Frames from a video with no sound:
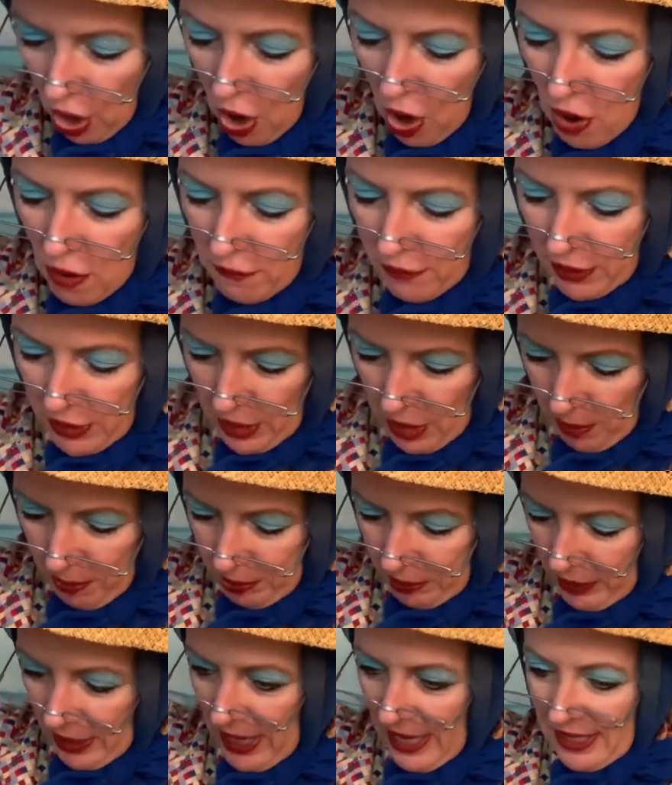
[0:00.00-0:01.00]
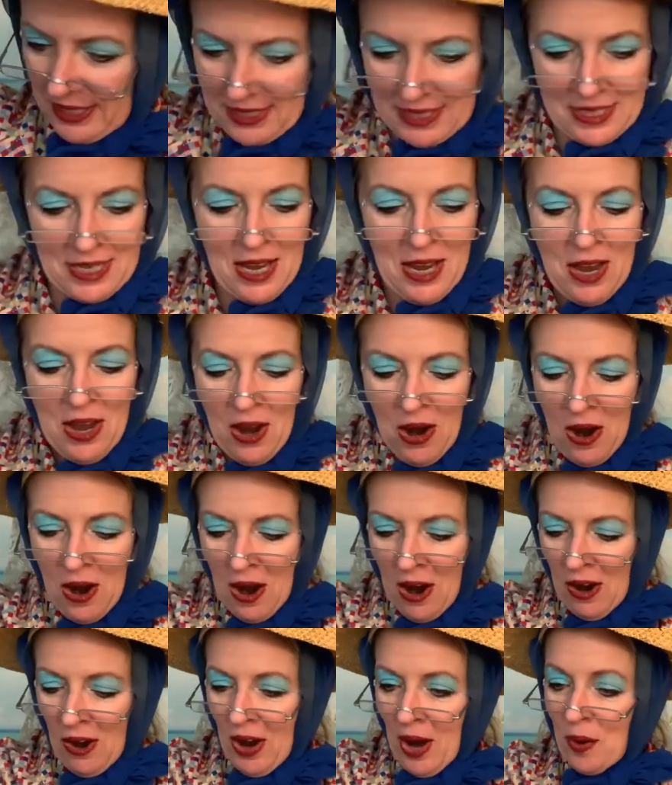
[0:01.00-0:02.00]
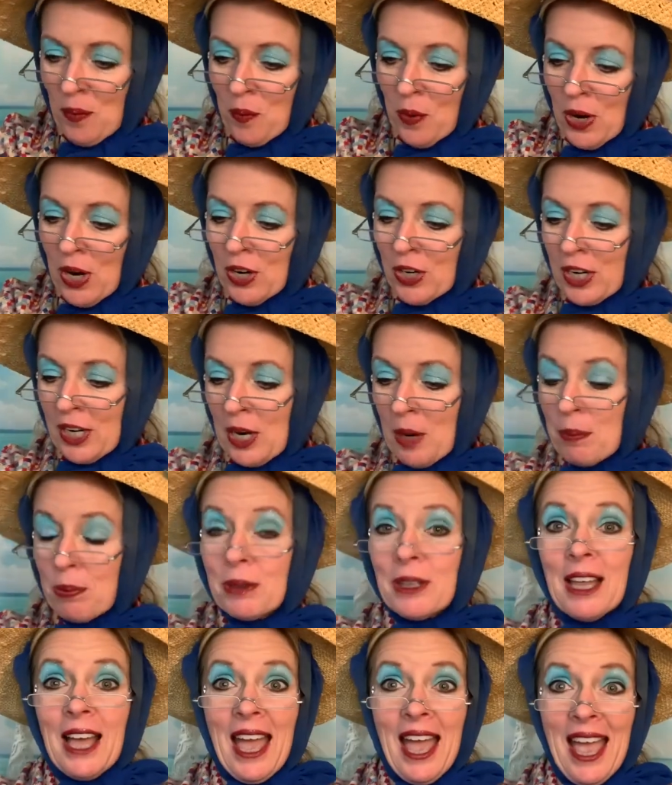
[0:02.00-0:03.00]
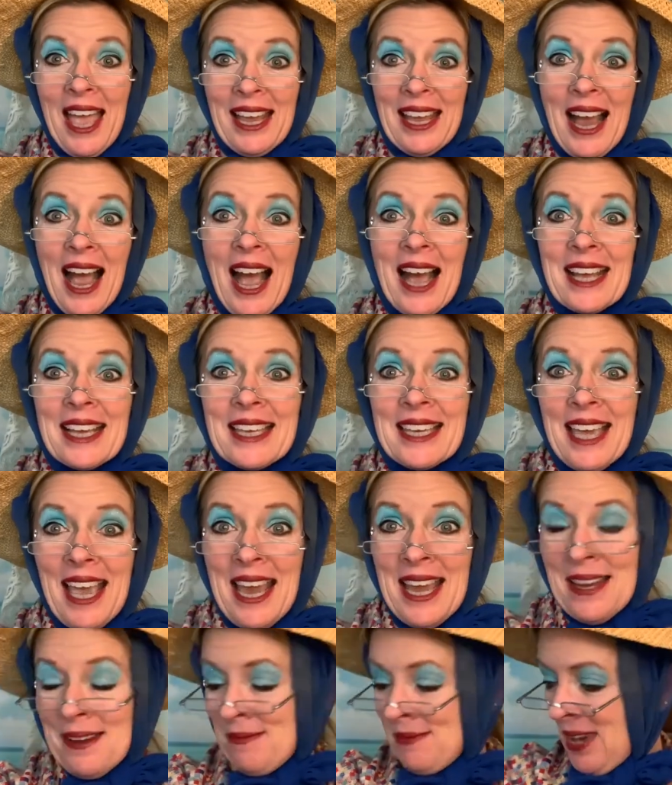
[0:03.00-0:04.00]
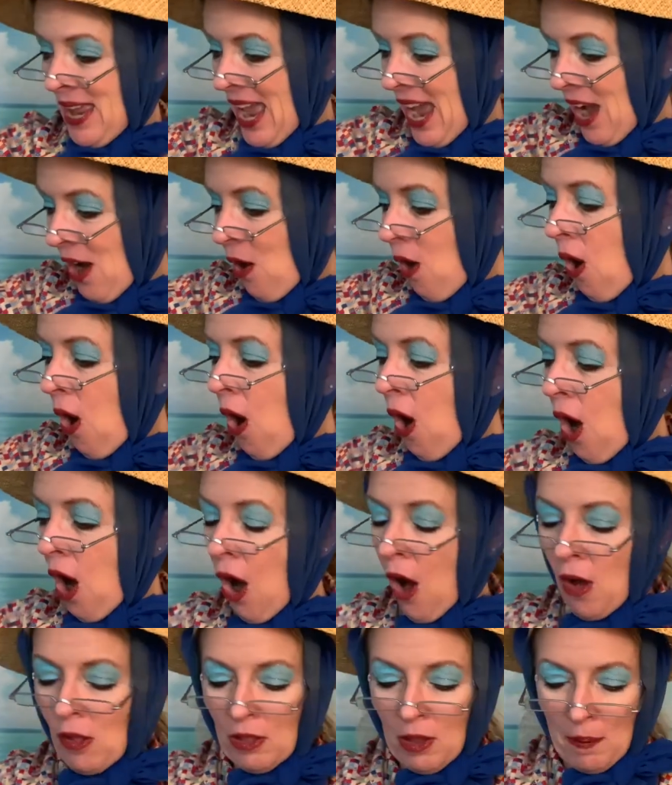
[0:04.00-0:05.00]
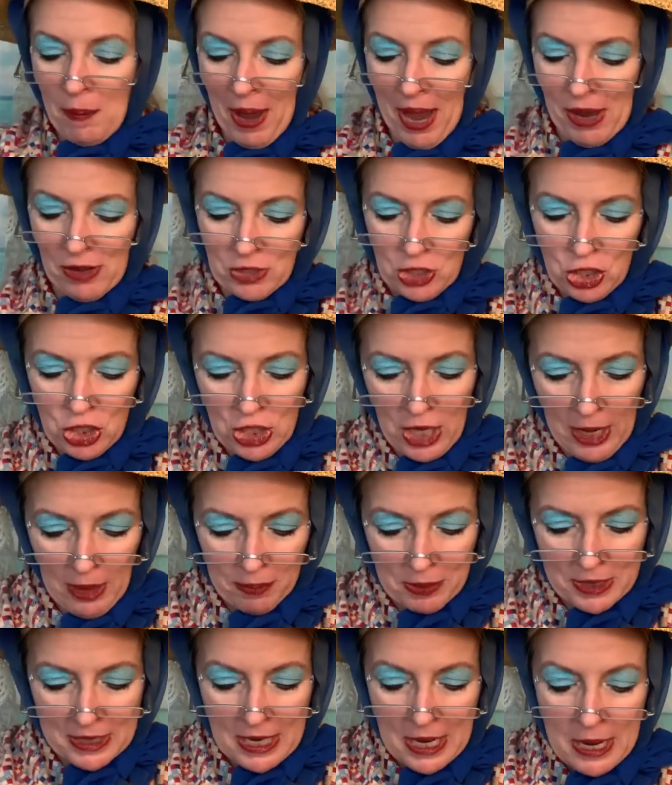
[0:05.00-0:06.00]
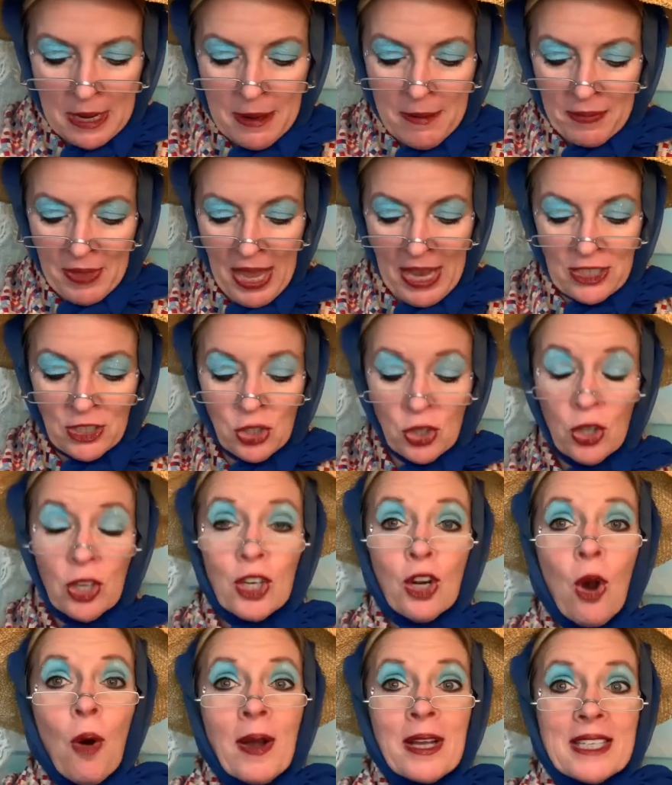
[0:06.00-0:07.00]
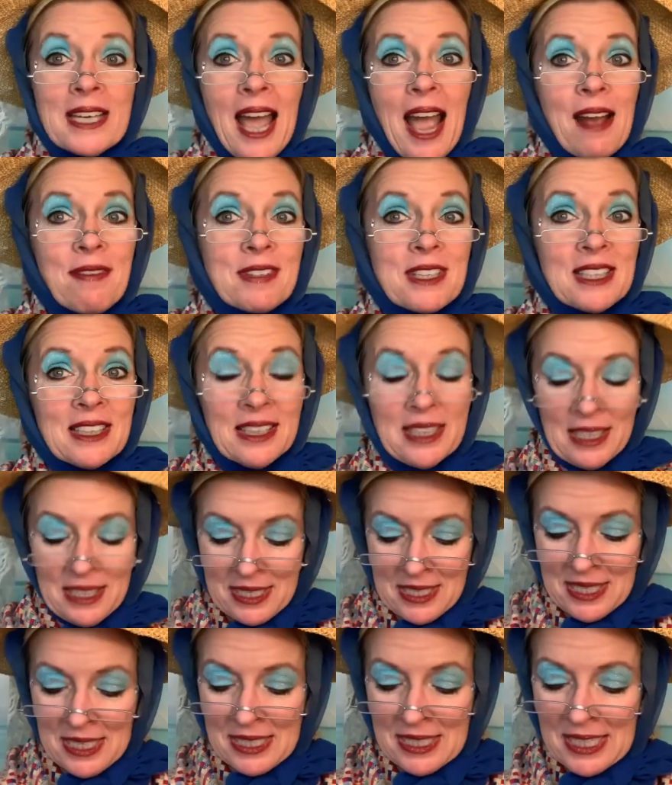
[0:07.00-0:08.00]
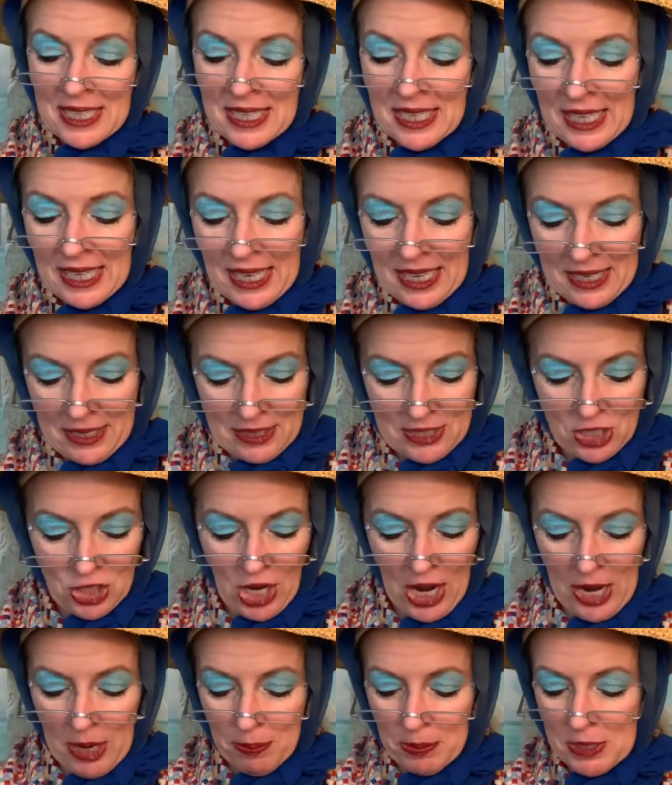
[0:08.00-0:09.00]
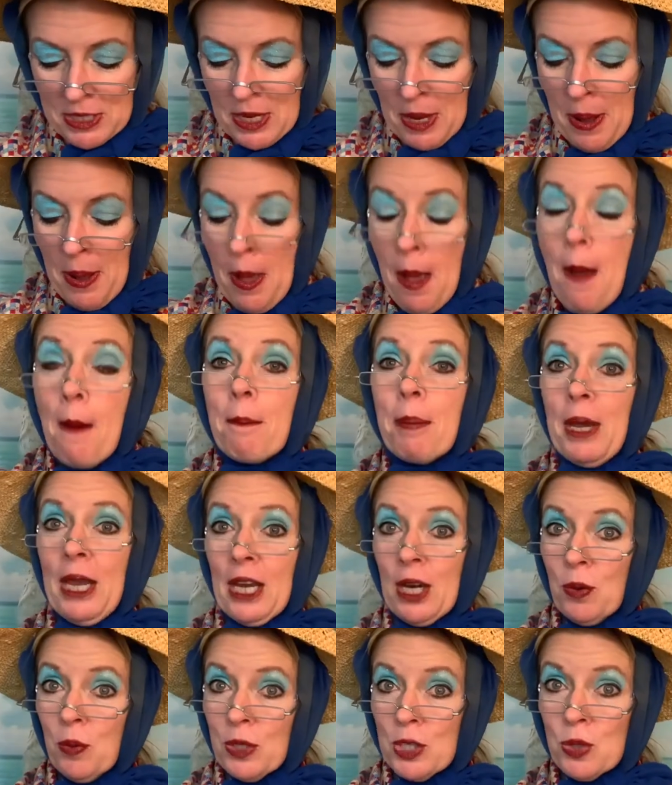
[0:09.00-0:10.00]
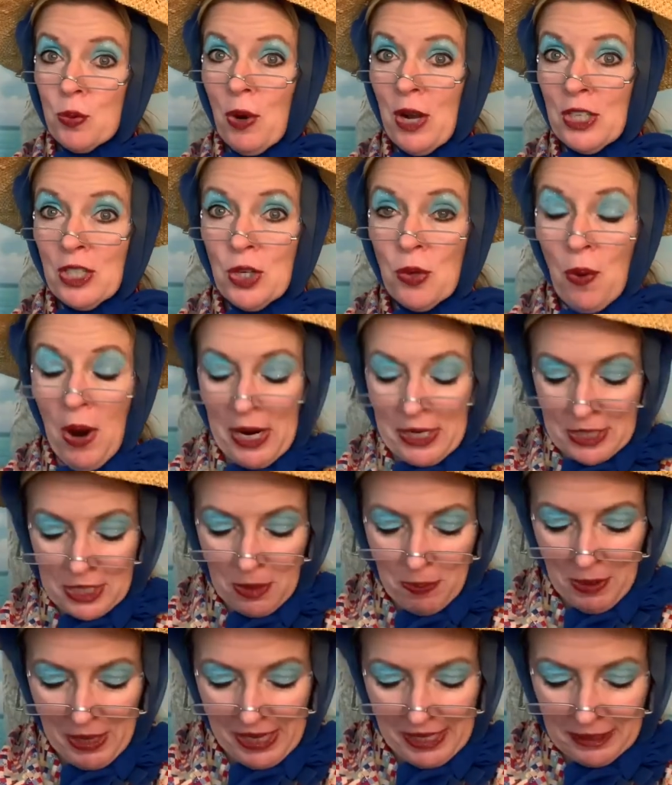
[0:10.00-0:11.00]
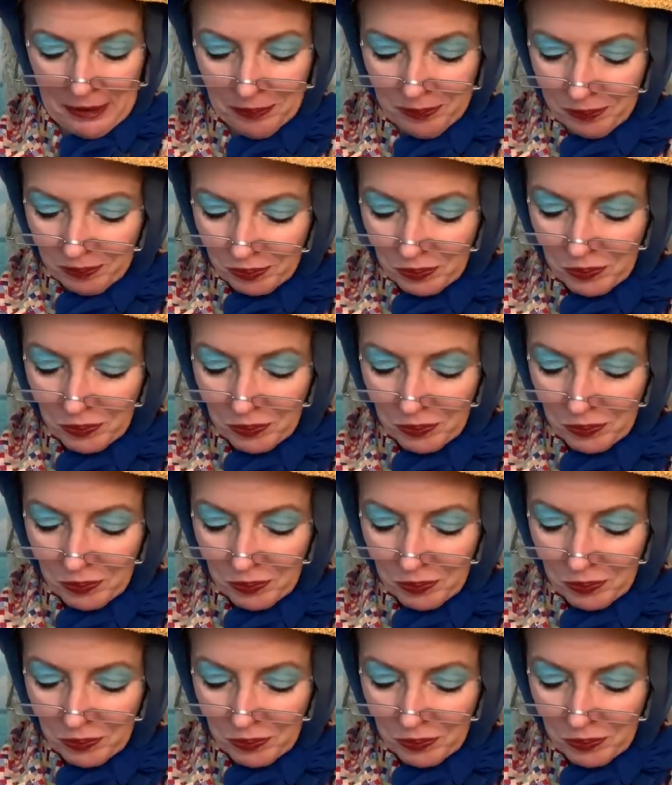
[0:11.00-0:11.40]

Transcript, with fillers: over the place. All right, we're going to play a game now all about shapes. And you're going to have to listen to the shapes, pick which one you want to be,